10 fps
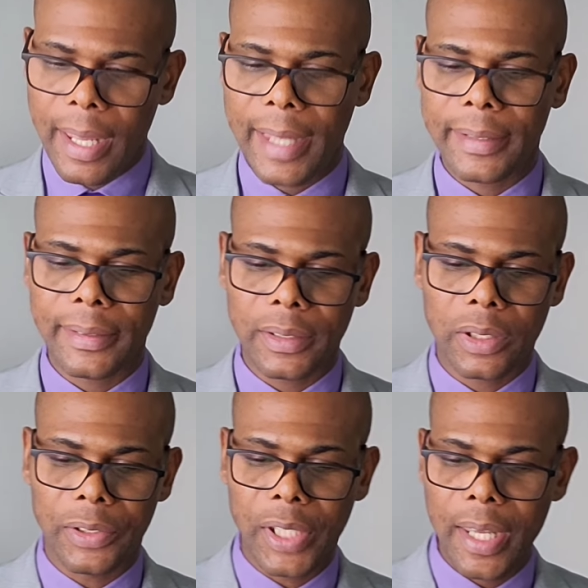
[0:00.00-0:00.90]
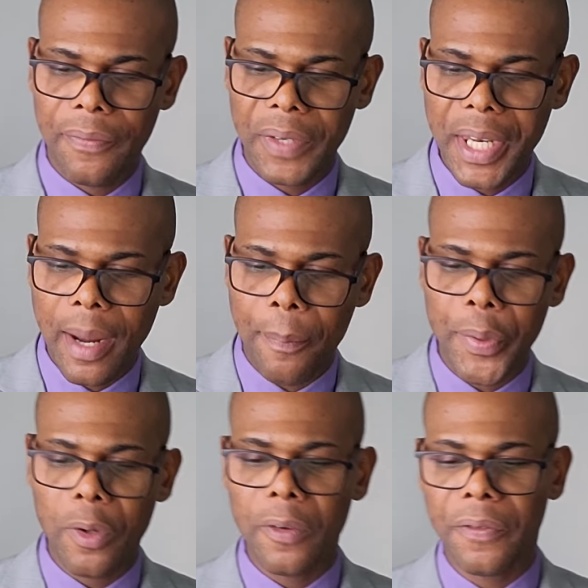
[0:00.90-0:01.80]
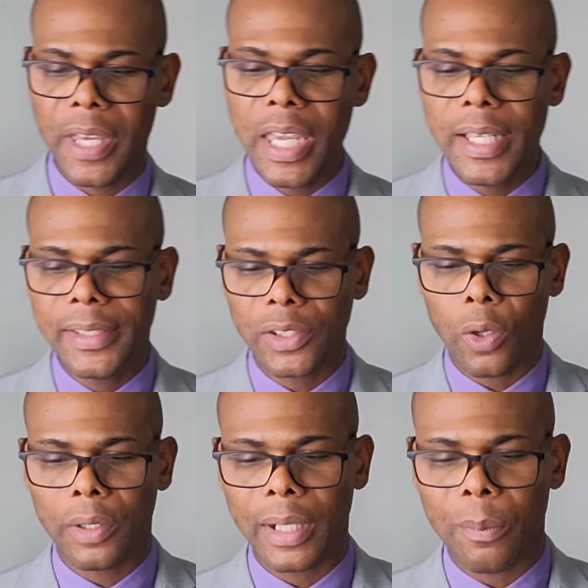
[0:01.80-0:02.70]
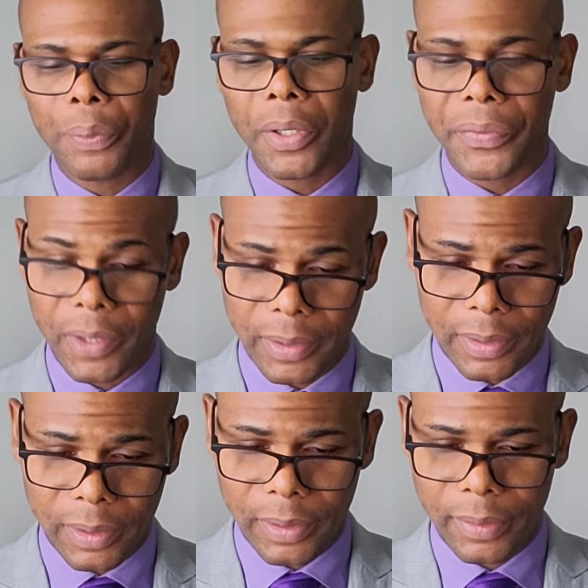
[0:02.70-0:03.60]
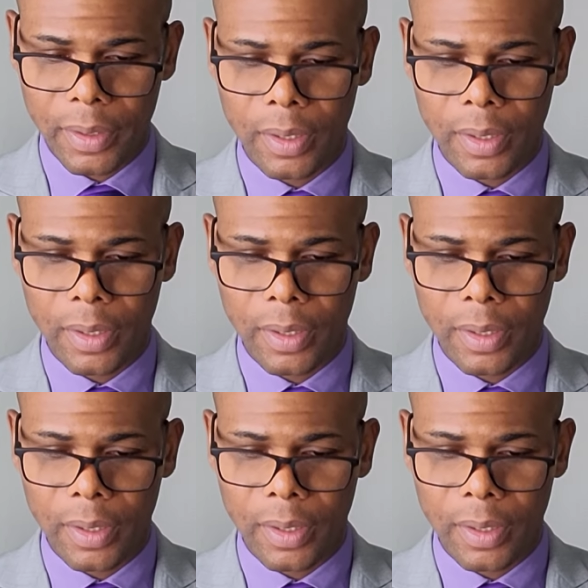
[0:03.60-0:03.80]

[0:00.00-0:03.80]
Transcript: and David above his other brothers.